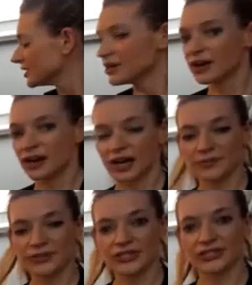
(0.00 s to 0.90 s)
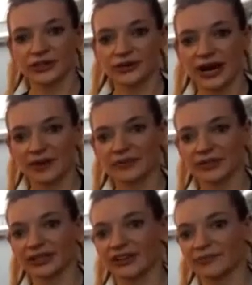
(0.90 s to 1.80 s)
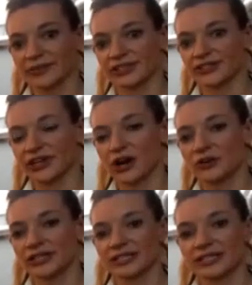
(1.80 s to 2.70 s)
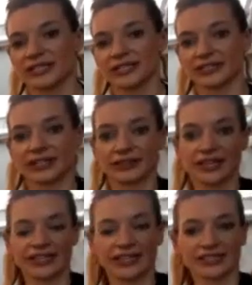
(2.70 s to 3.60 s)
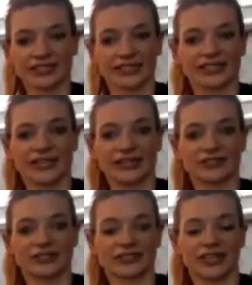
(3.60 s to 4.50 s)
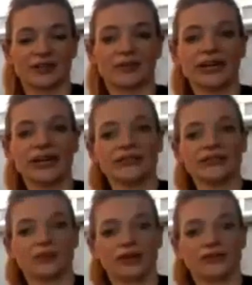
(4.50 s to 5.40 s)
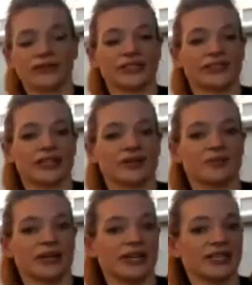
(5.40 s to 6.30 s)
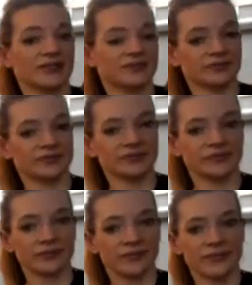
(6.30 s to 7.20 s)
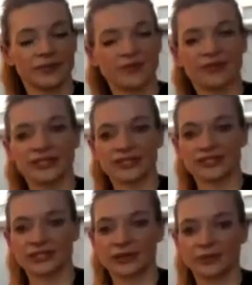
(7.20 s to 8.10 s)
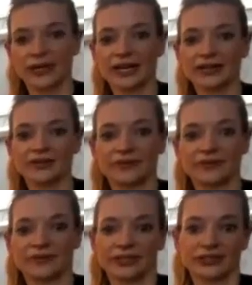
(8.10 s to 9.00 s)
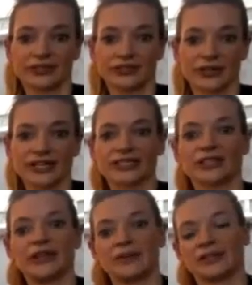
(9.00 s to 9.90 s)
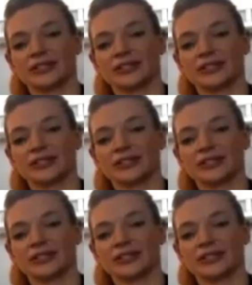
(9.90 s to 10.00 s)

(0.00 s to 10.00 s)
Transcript: Option to grab the left big toe and take it, leg extended out to side plank or modified side plank. Maybe the knee is still bent, but you're trying to grab onto